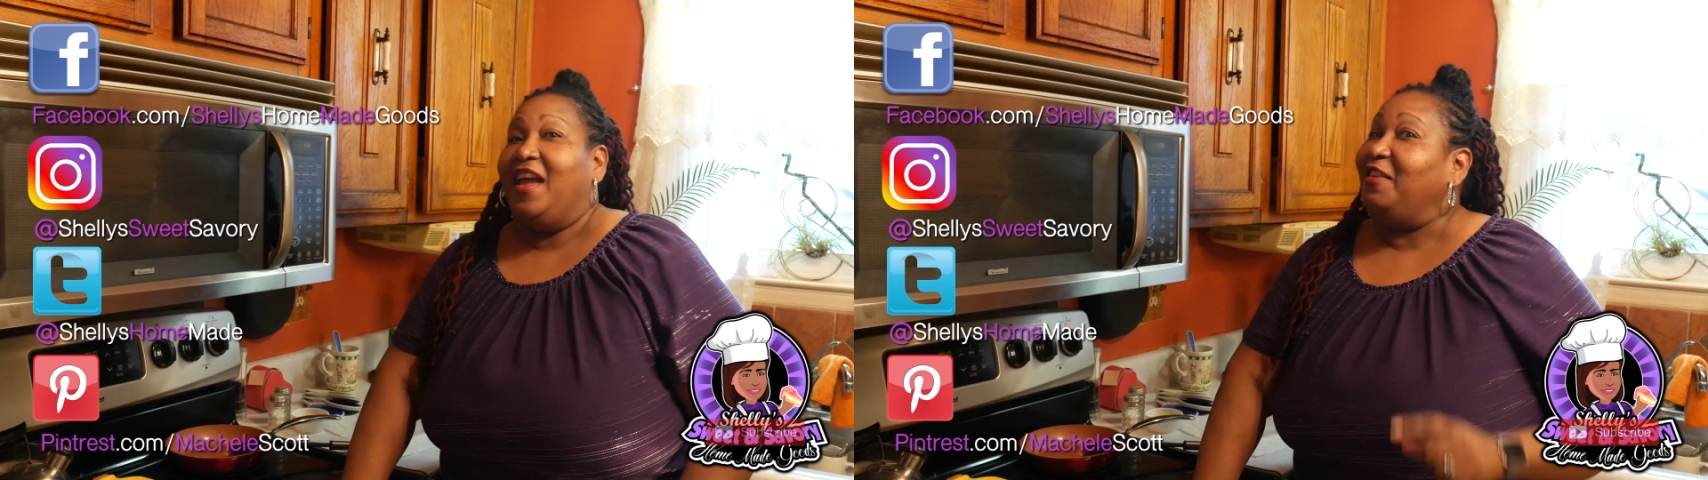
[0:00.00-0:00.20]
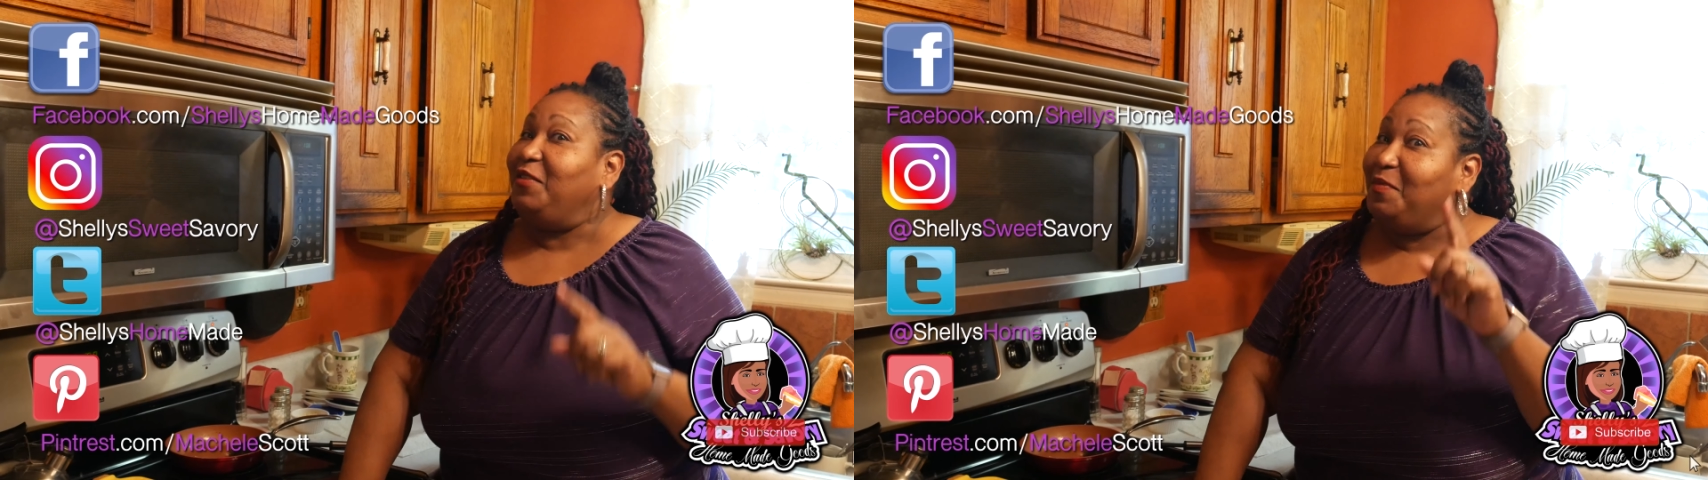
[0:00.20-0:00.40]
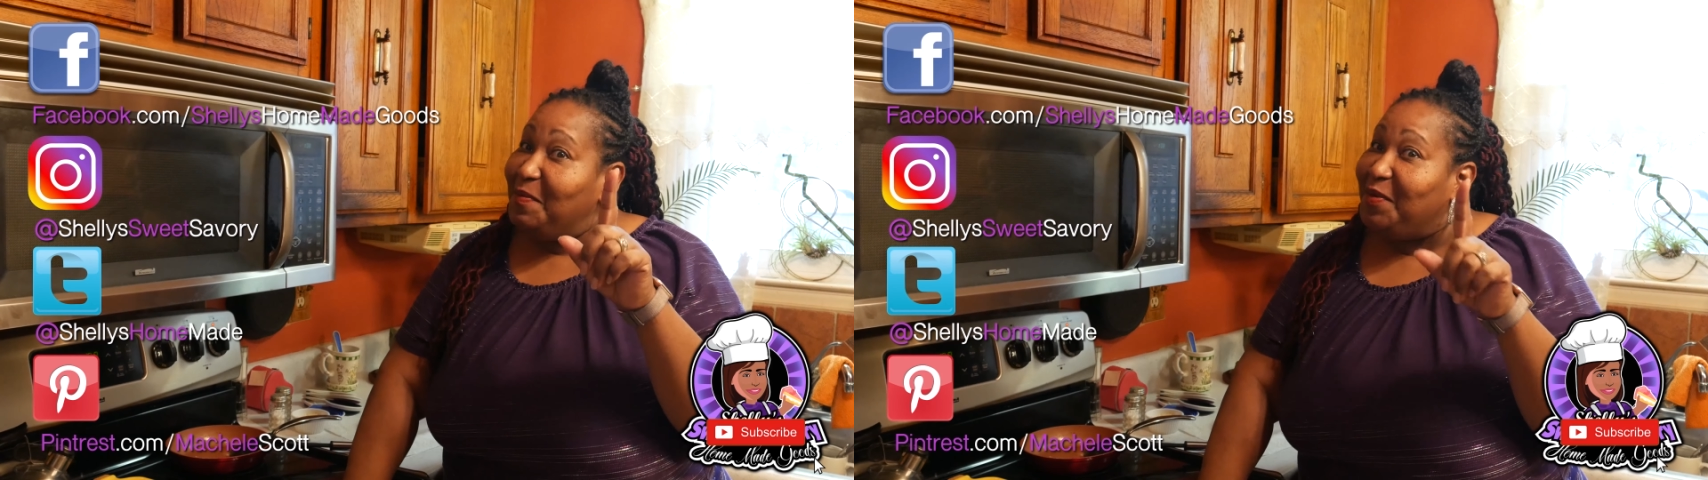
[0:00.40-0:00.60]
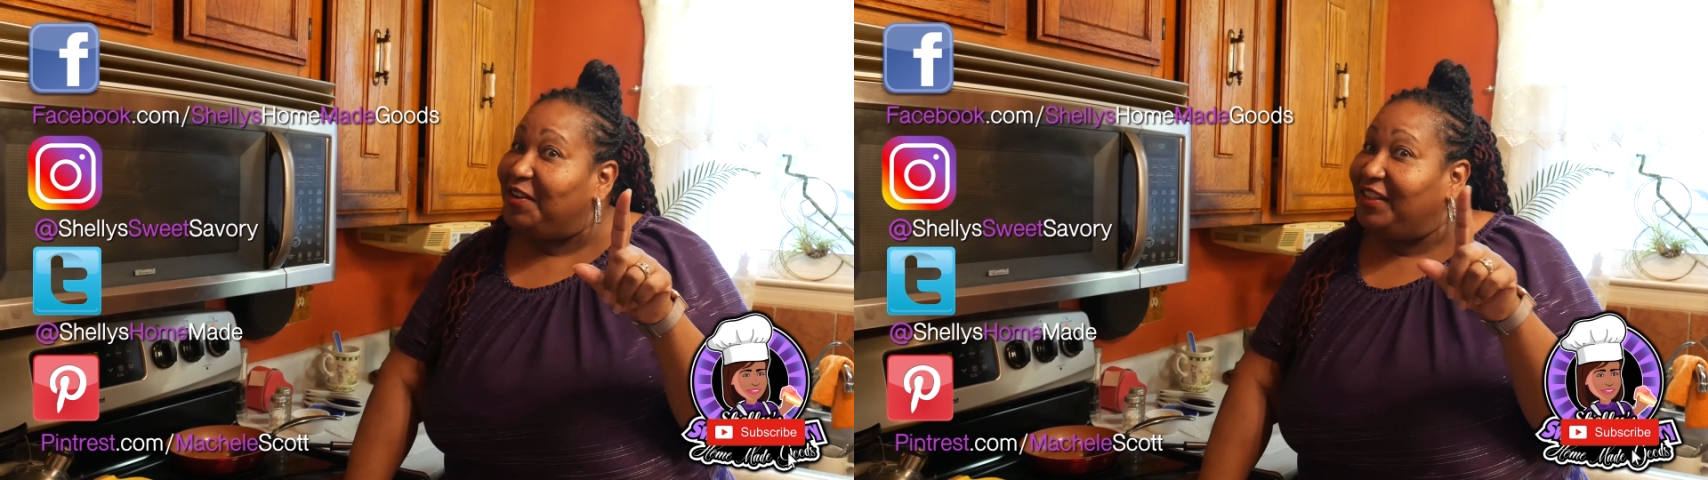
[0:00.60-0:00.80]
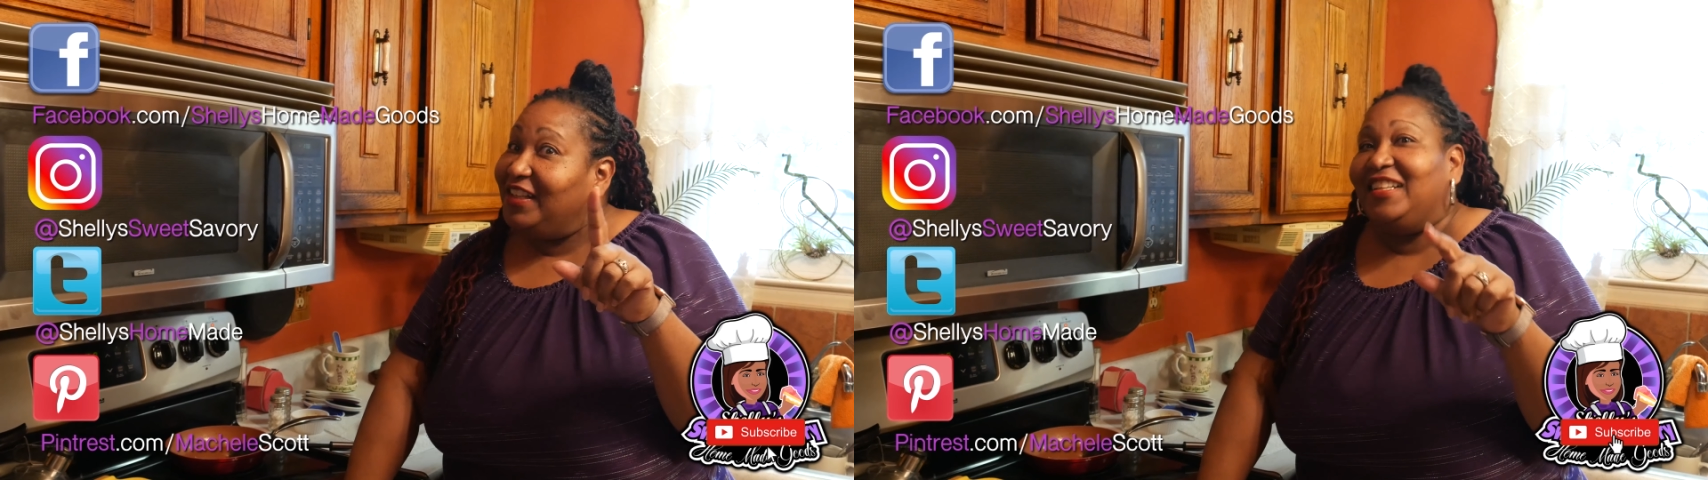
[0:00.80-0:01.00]
And
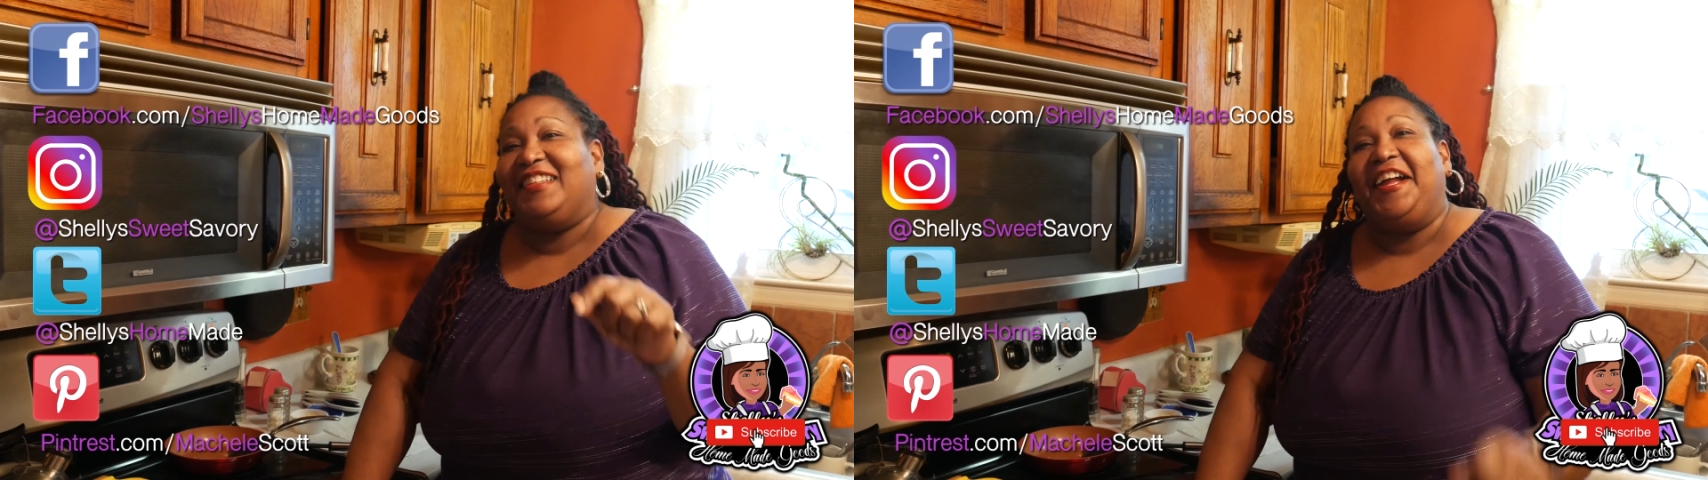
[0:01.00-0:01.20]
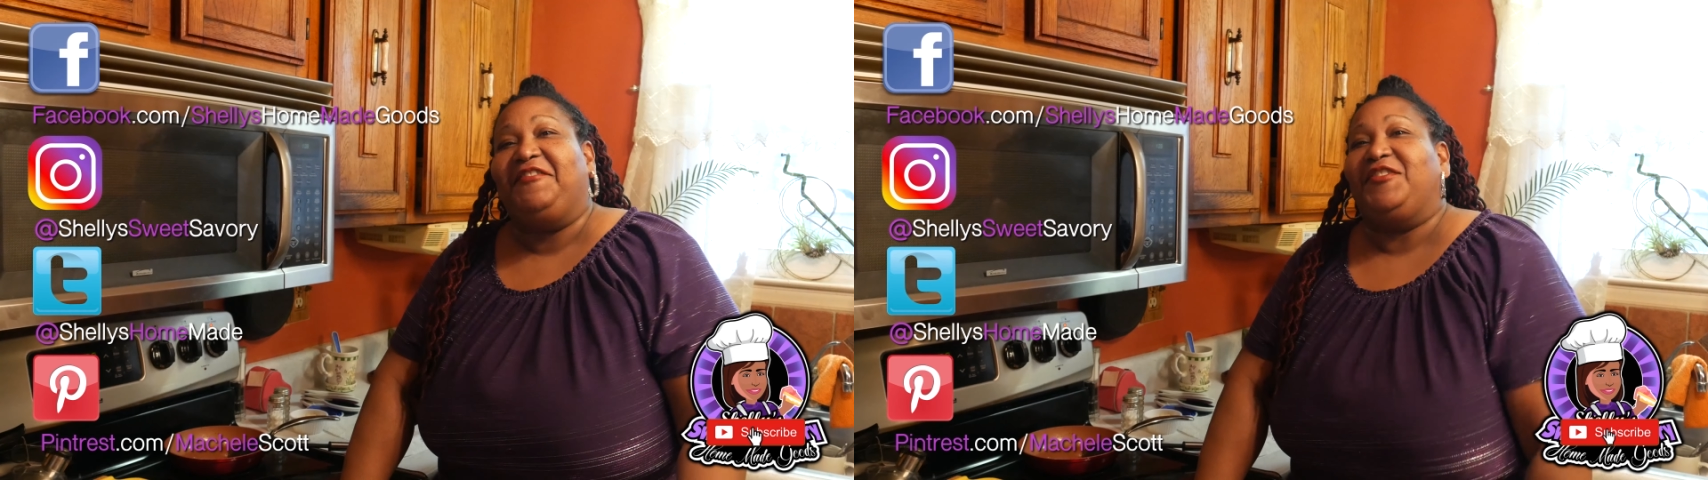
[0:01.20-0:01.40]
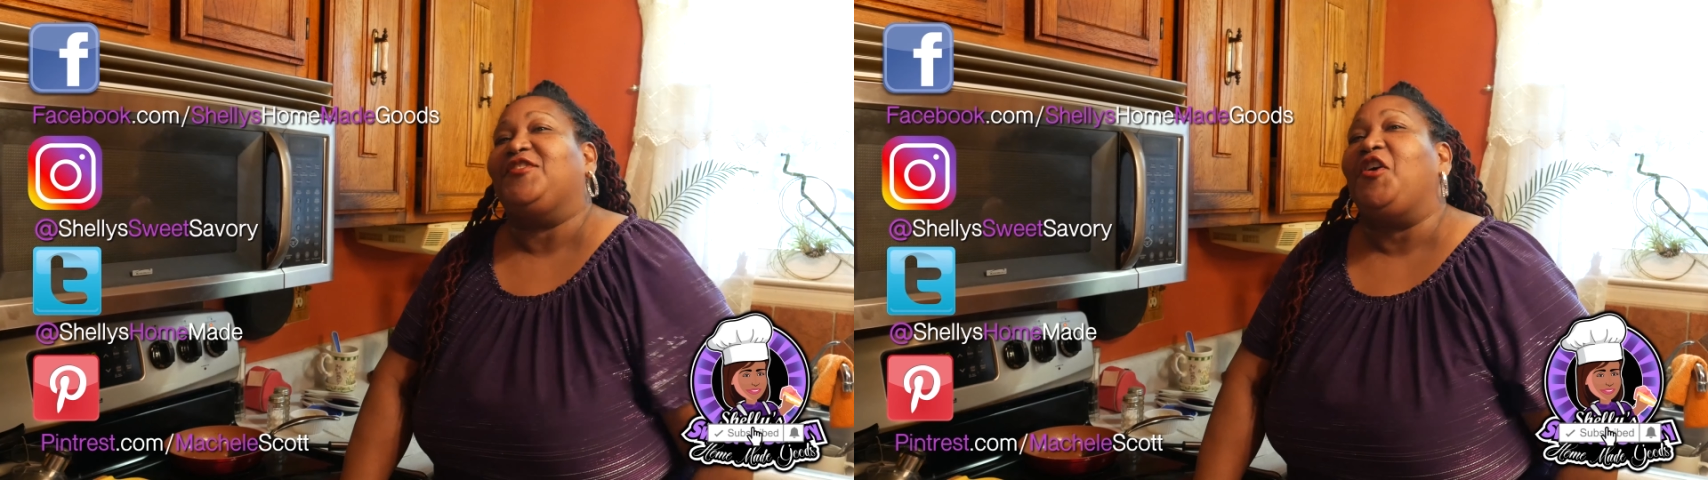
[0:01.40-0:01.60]
remember, life is